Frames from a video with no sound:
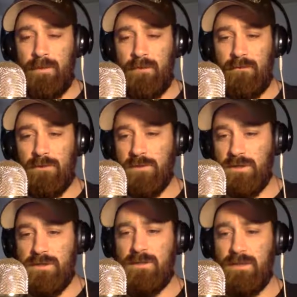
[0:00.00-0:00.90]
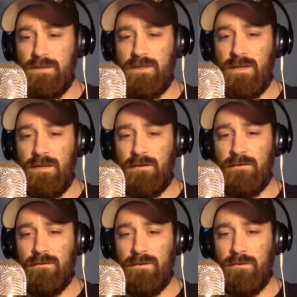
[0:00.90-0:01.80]
If you're just listening
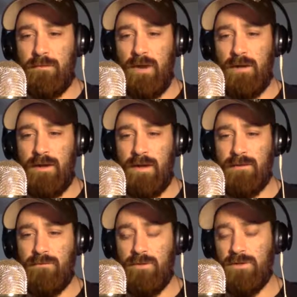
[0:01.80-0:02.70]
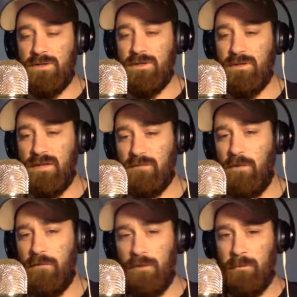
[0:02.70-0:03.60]
to the podcast version, that's
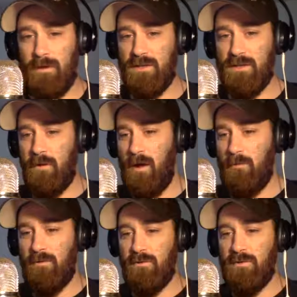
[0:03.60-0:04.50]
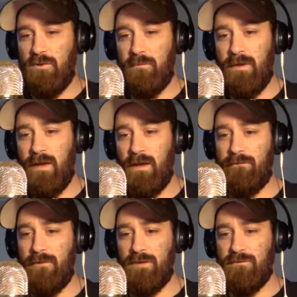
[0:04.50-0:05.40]
perfect because my mom always told me I
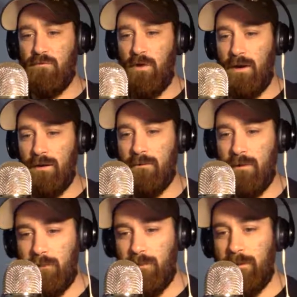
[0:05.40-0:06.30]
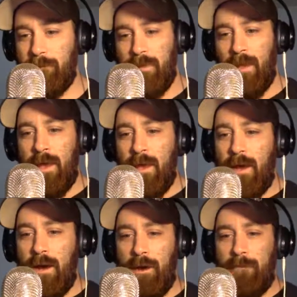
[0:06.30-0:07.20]
had a face for radio anyway.
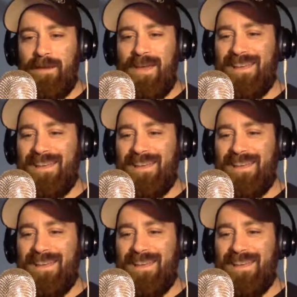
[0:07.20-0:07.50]
But